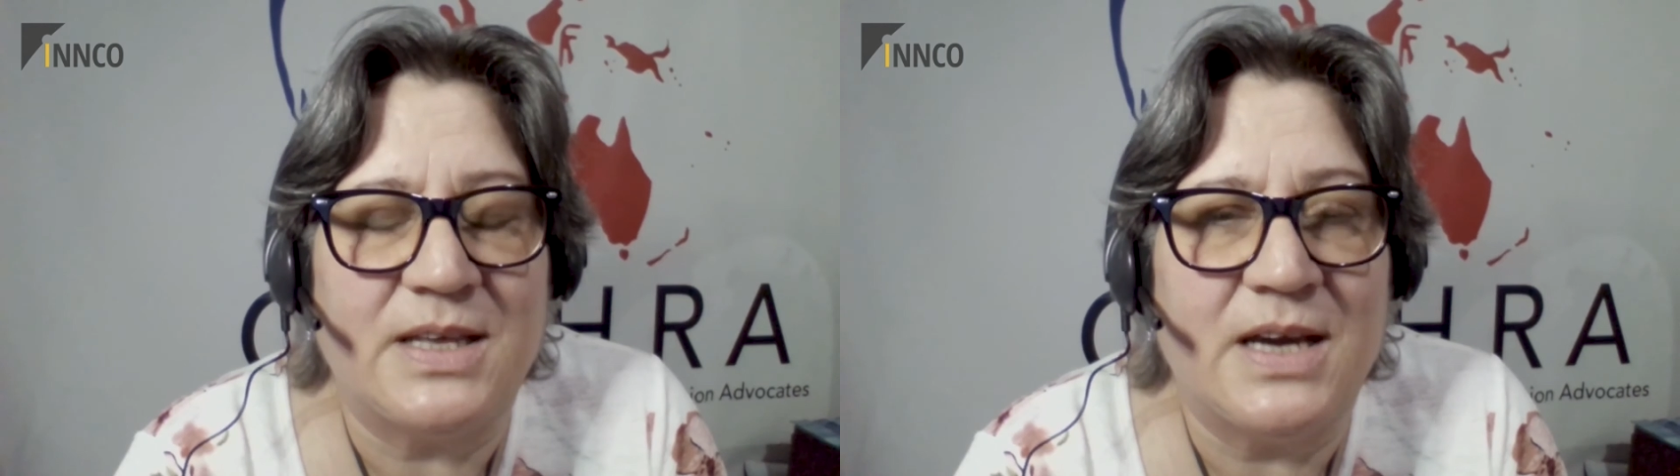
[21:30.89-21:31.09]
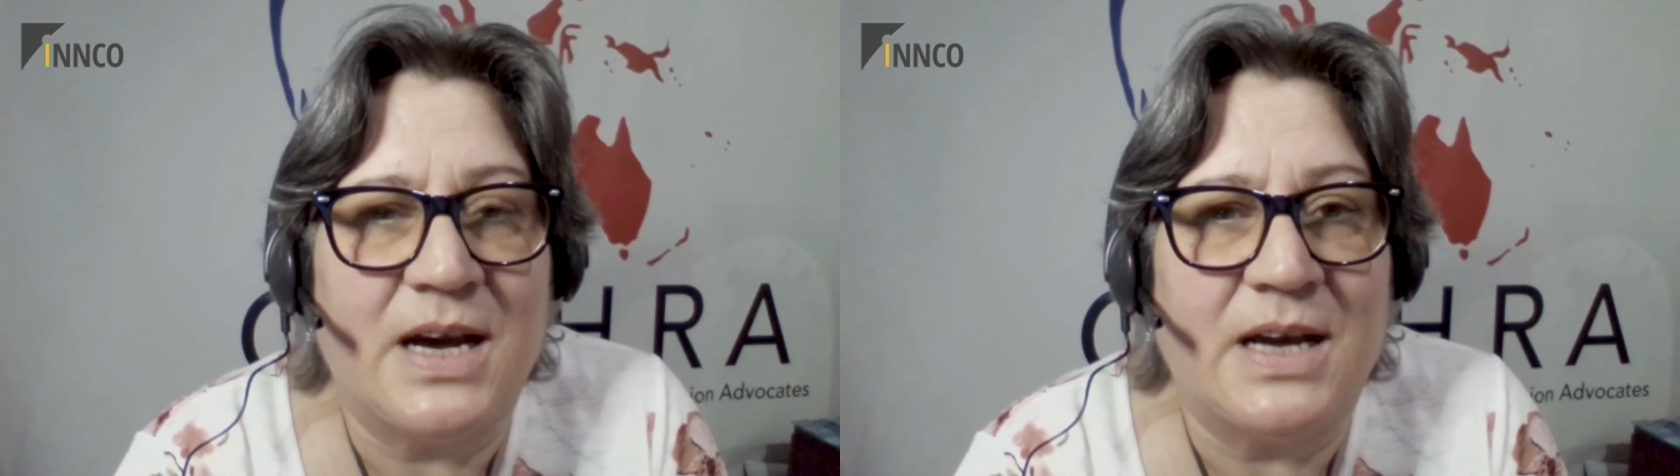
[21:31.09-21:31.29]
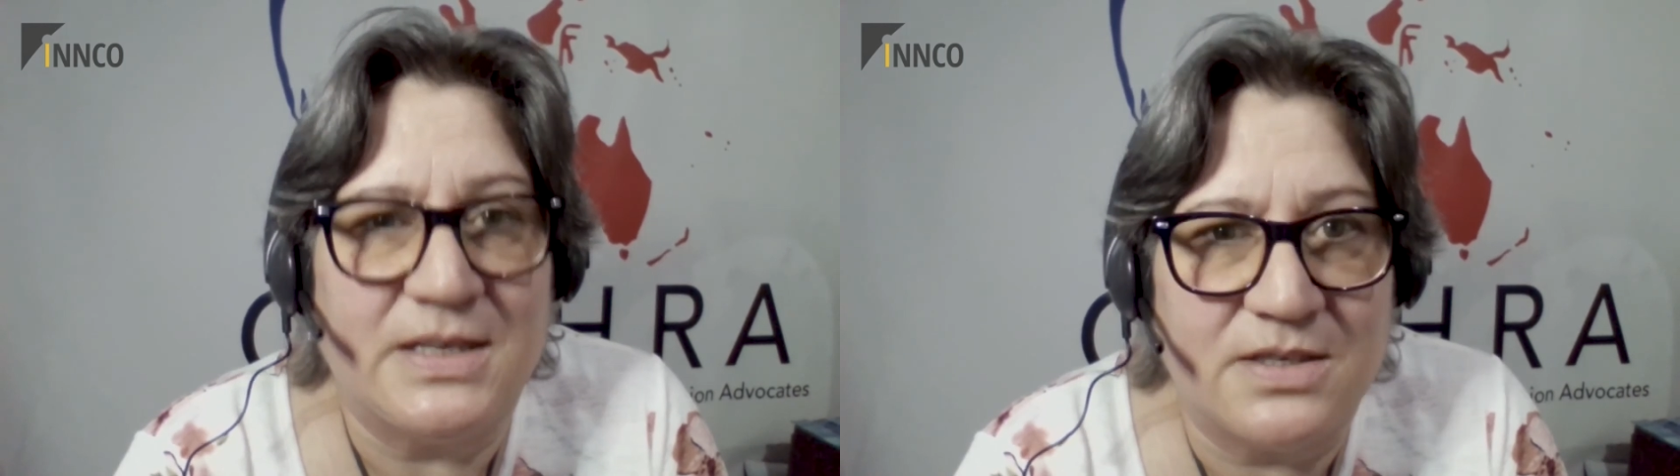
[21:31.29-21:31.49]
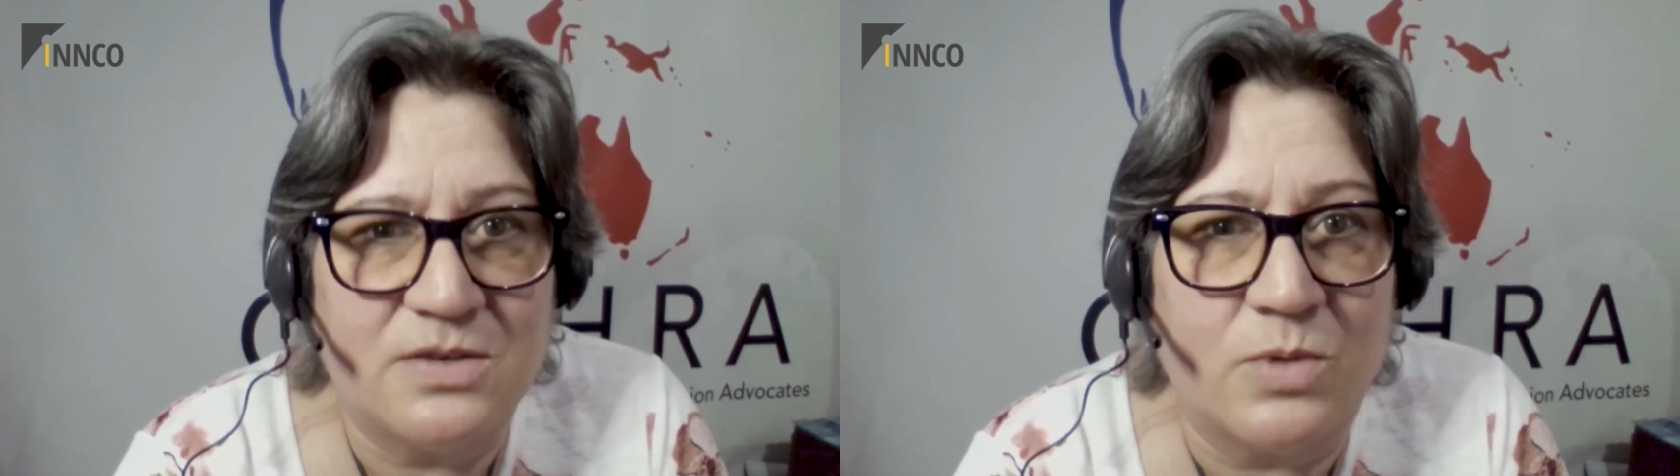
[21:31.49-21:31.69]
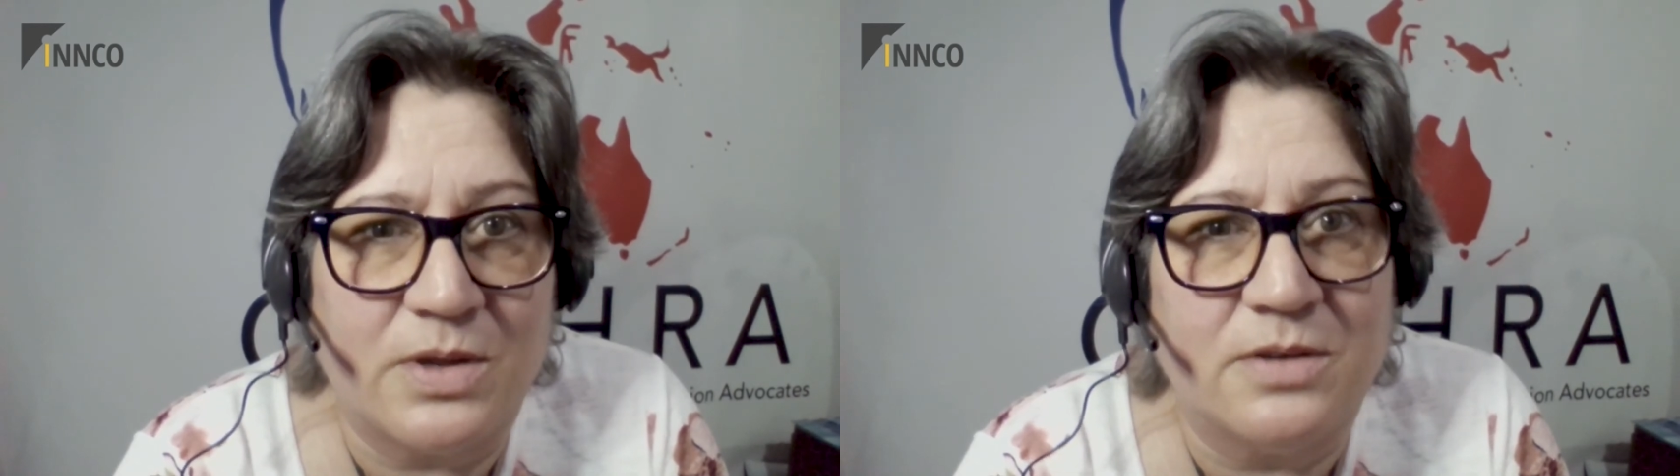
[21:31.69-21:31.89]
got into
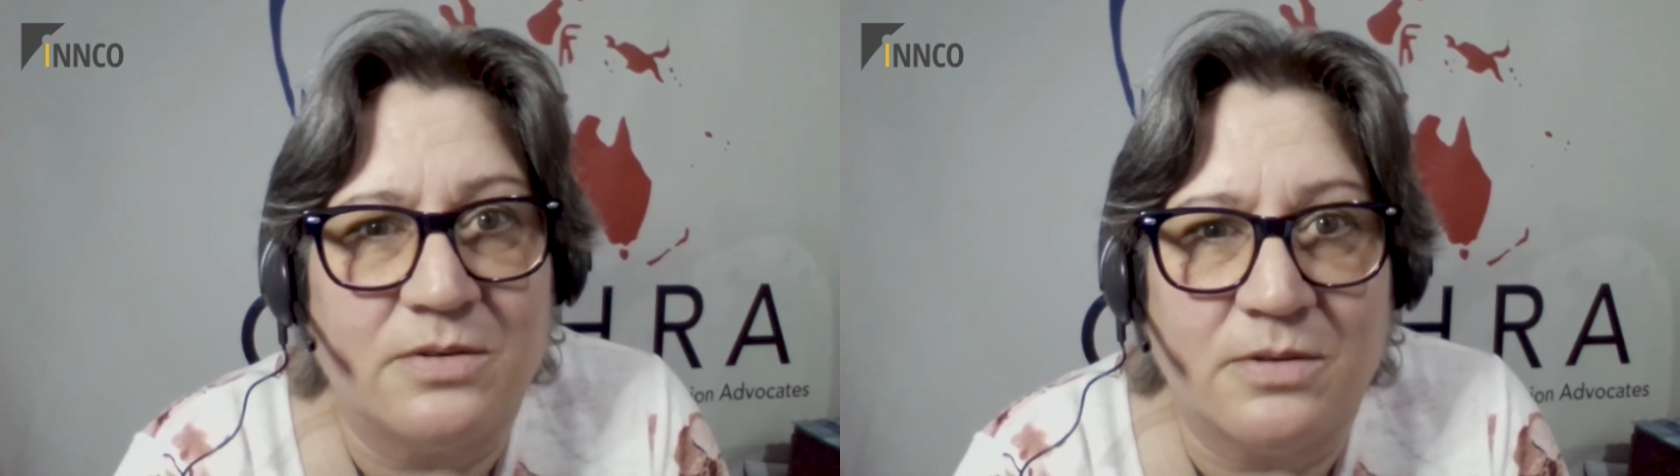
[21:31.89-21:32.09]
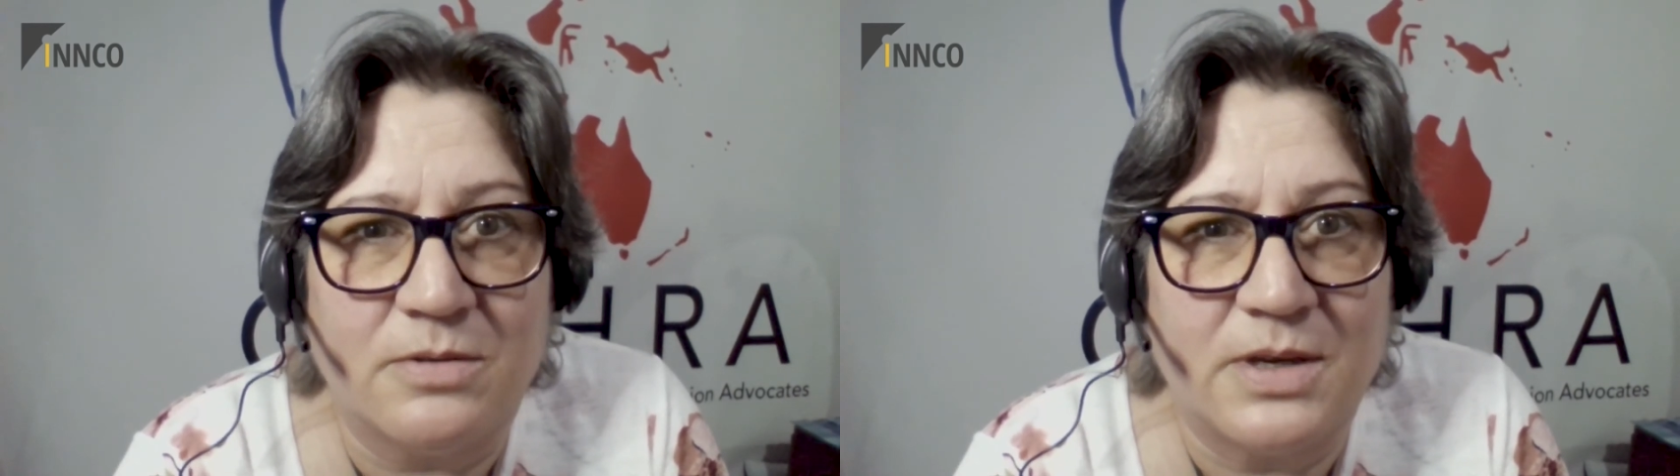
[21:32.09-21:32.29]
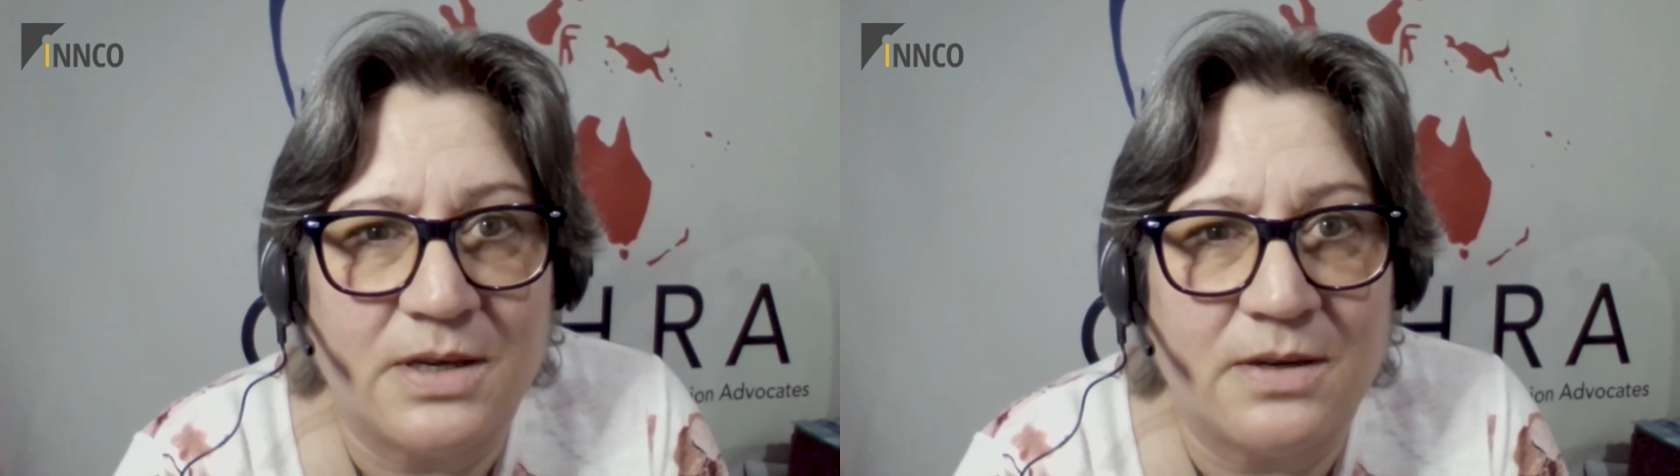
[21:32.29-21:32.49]
what they're doing,